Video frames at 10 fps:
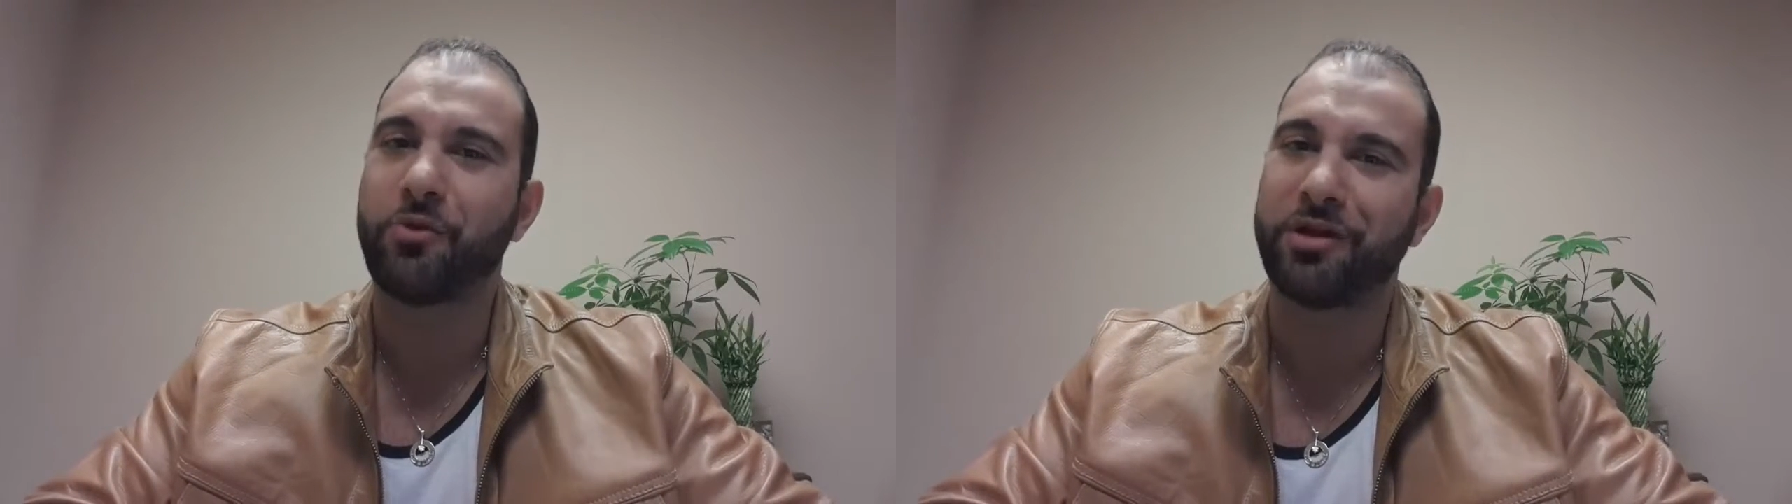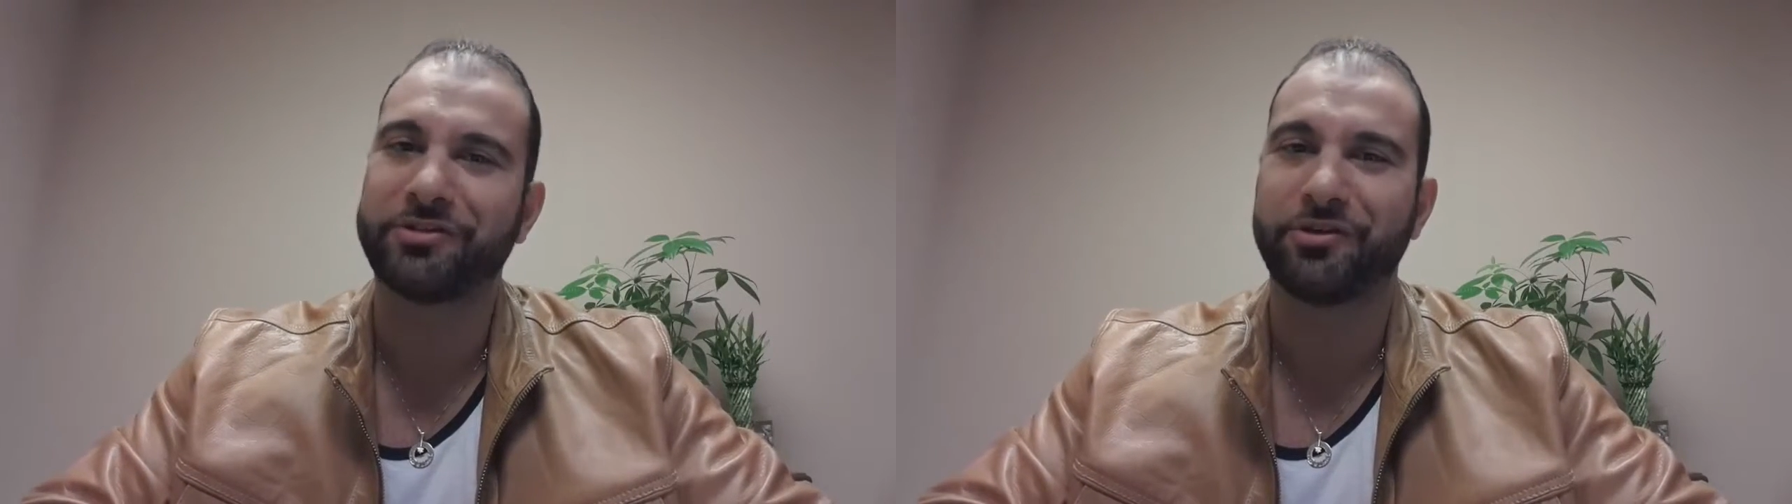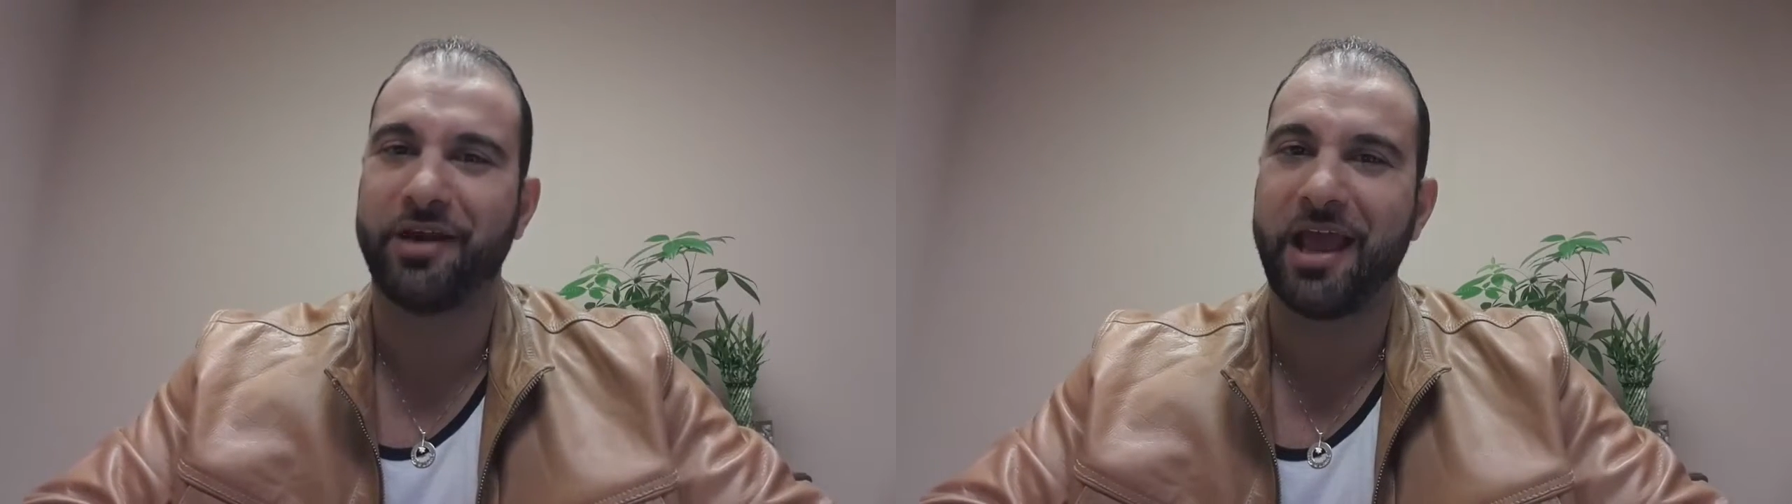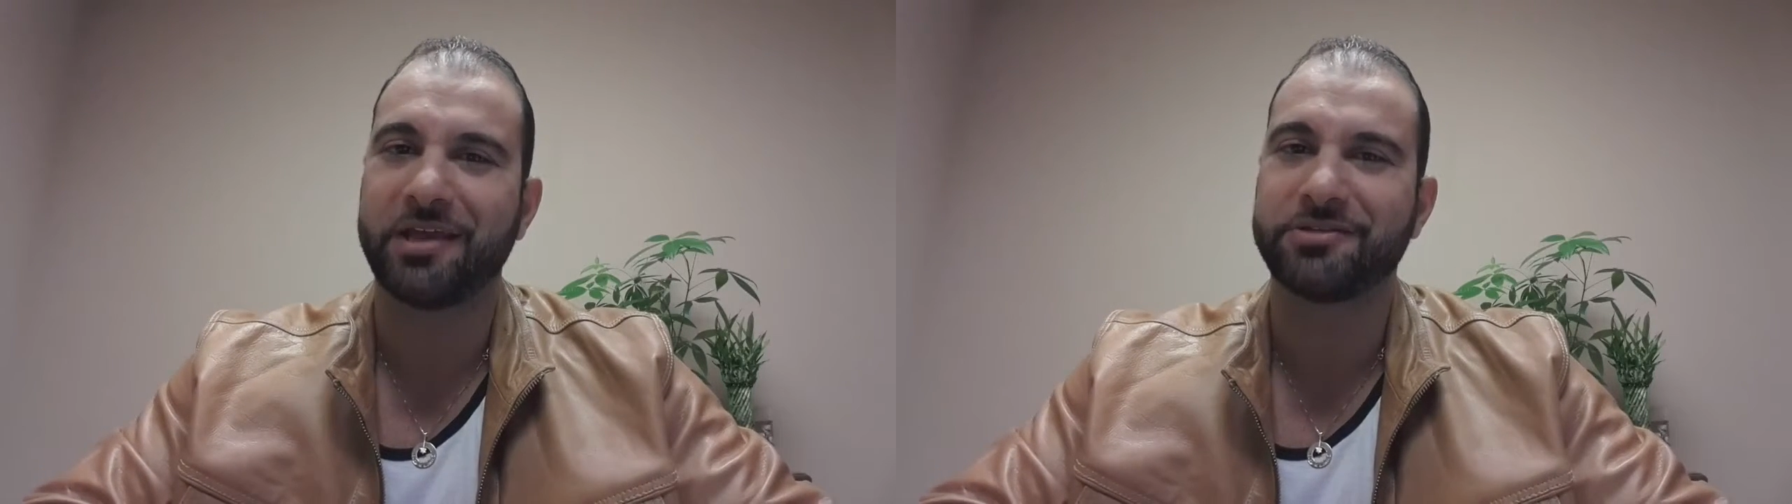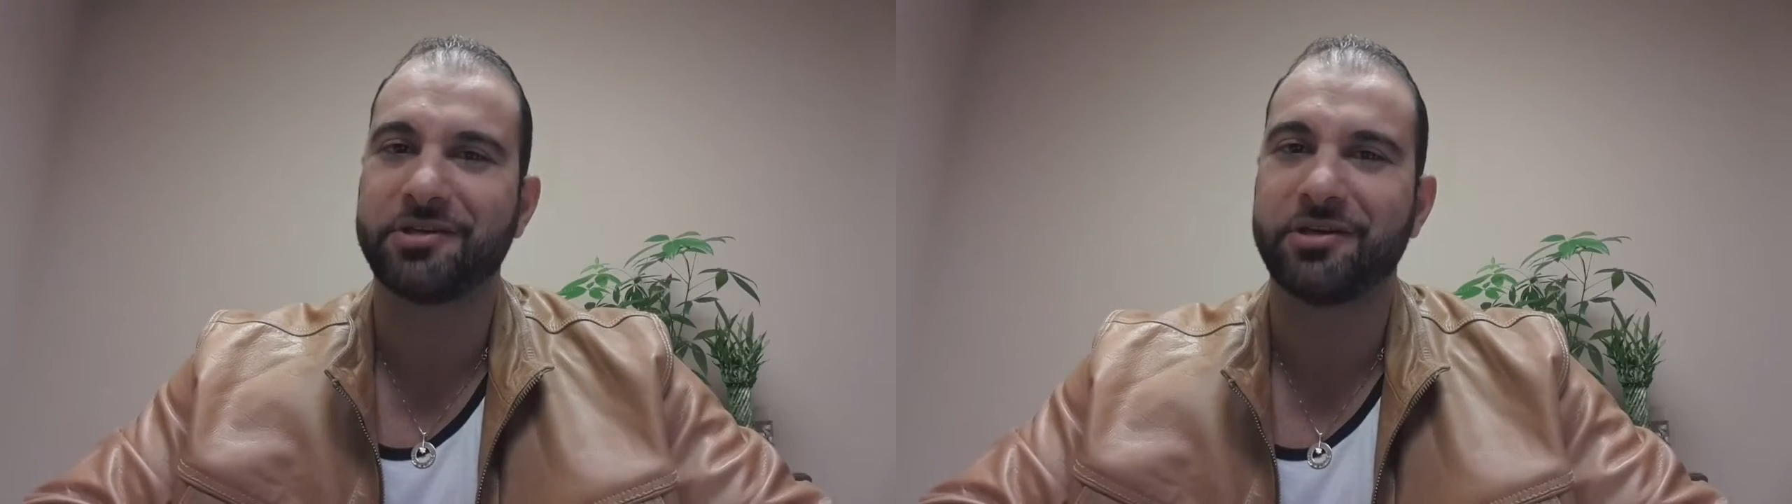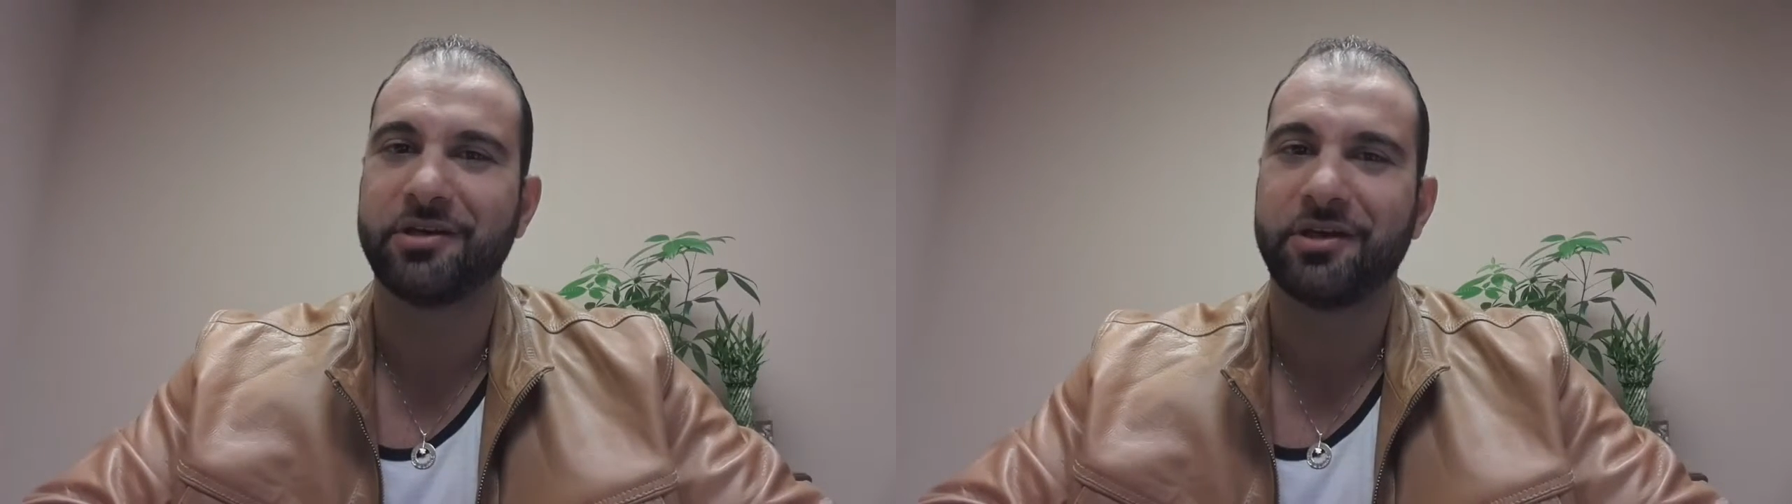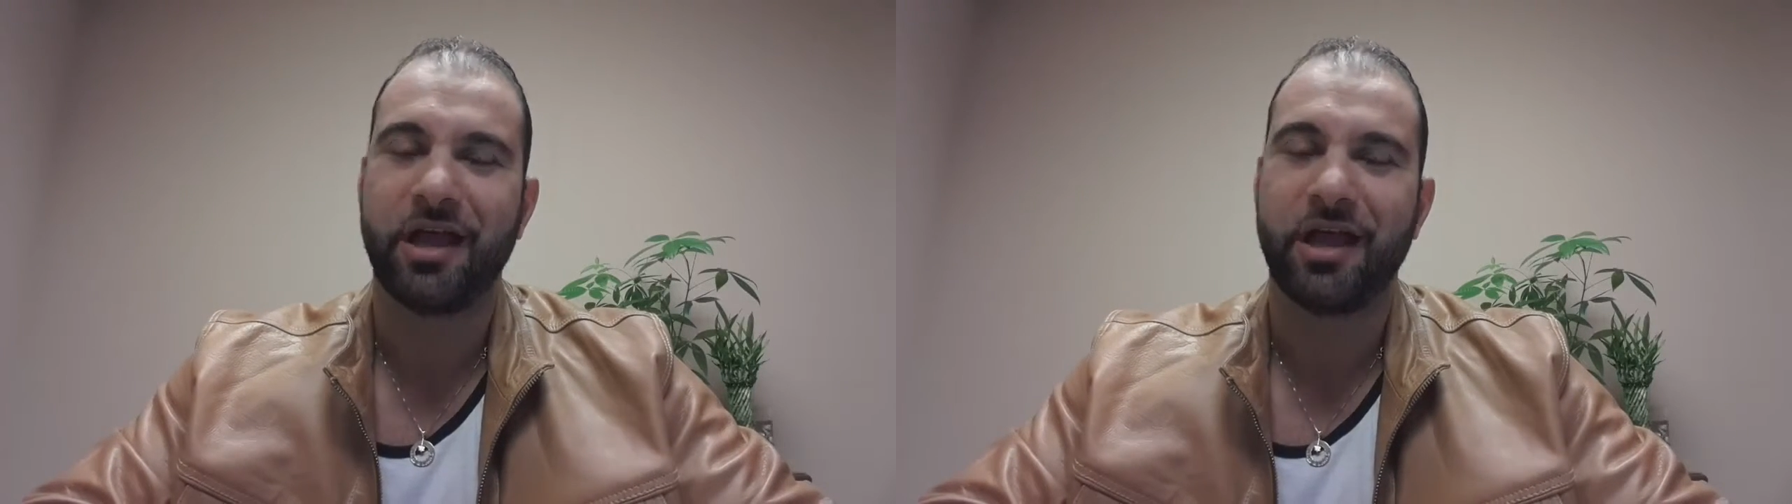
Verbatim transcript: a realtor and ask,